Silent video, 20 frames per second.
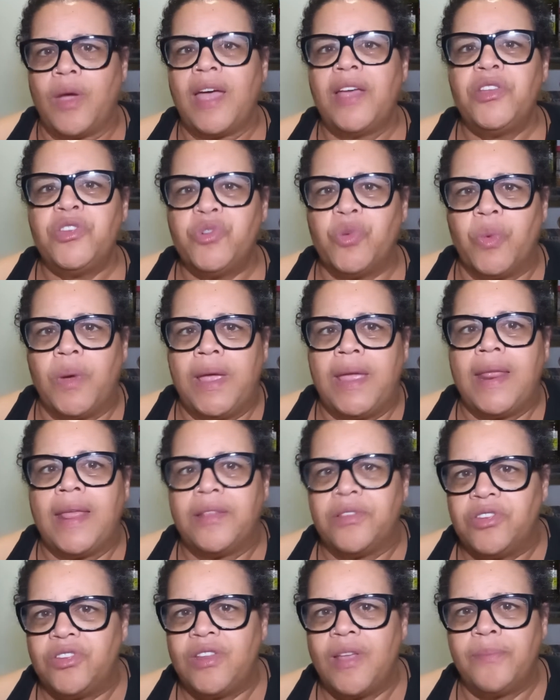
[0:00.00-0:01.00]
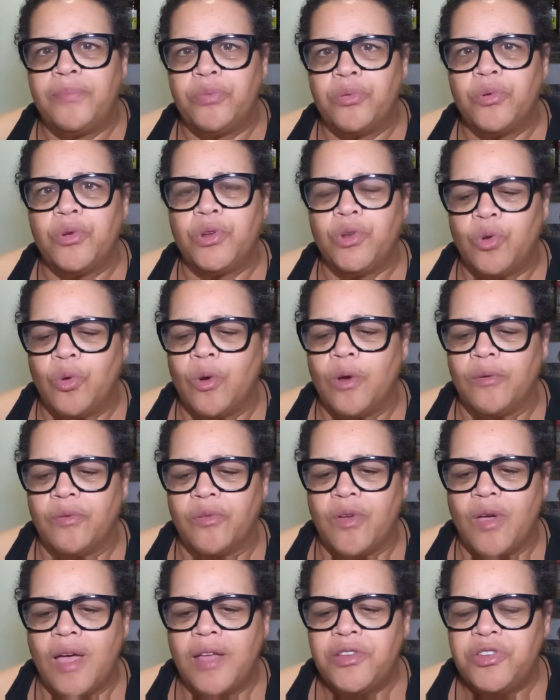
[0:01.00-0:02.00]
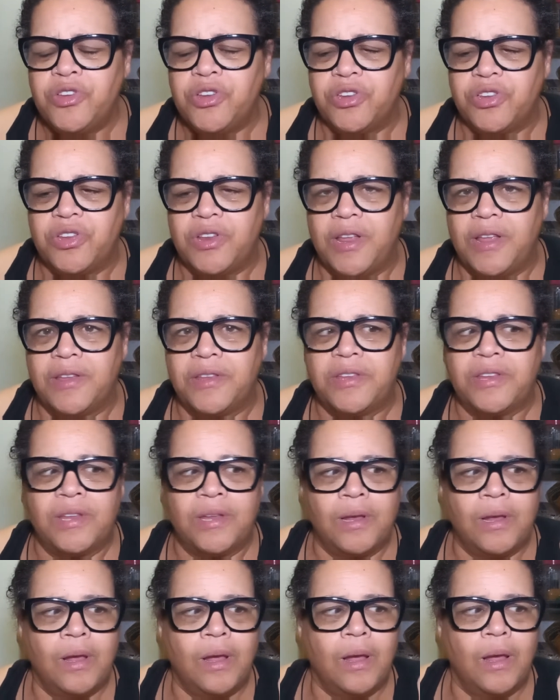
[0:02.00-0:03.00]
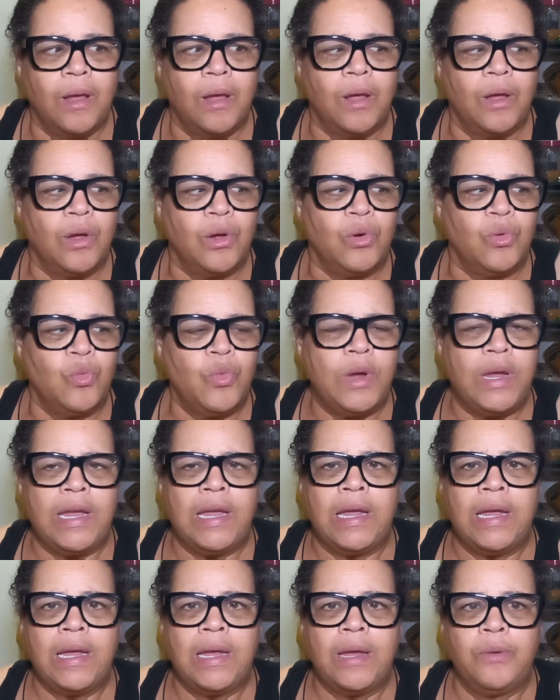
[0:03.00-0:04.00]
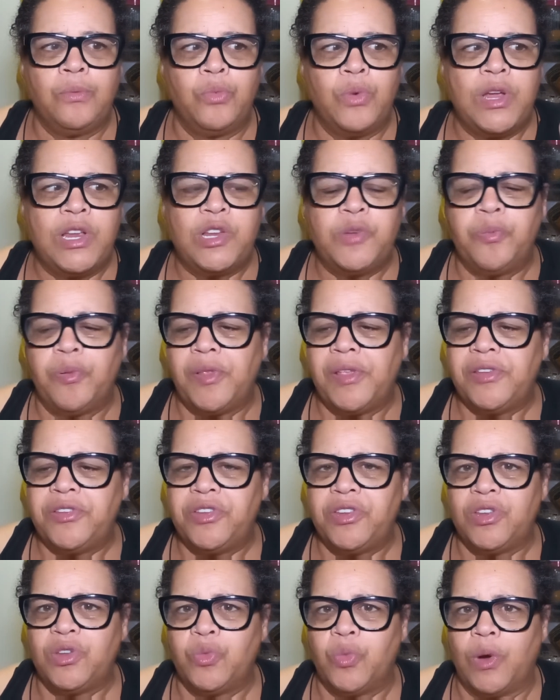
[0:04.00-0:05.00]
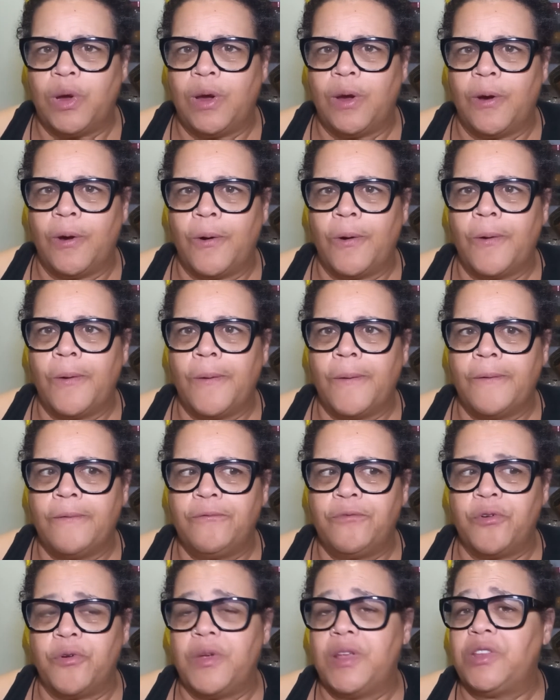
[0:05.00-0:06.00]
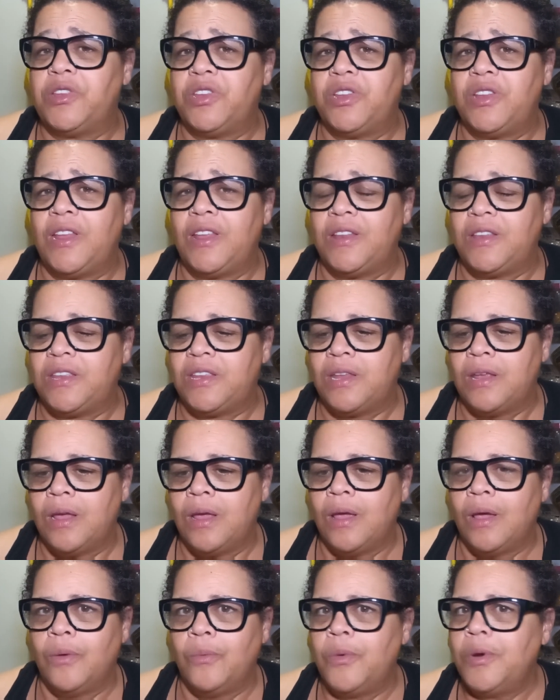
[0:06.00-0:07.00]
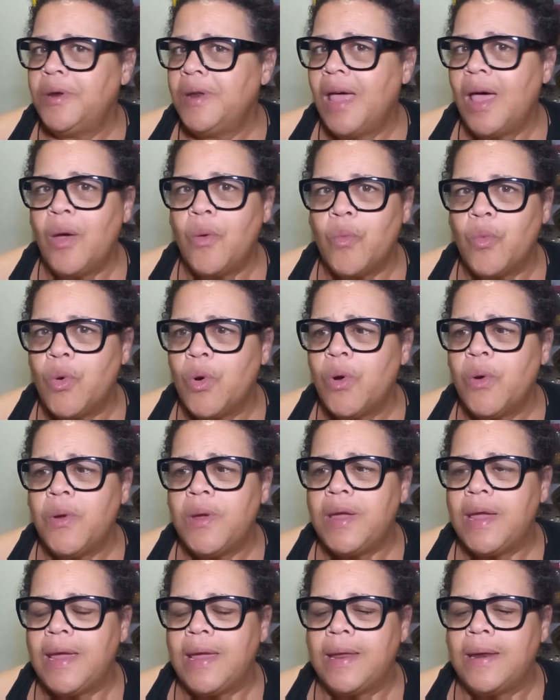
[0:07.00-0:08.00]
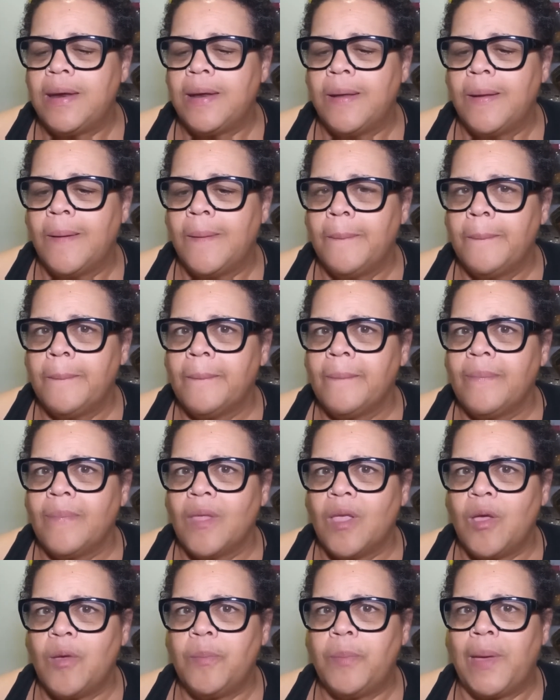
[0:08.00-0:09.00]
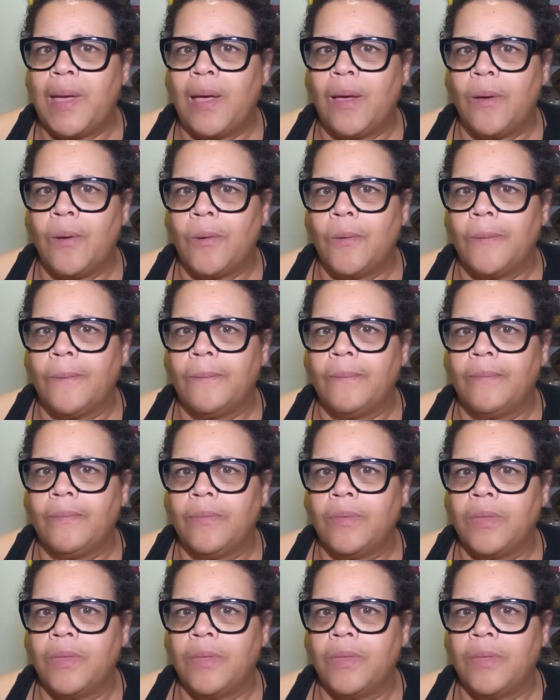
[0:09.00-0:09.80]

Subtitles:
graduate and step through a door of consciousness, we reach places where, for instance, we're not worried about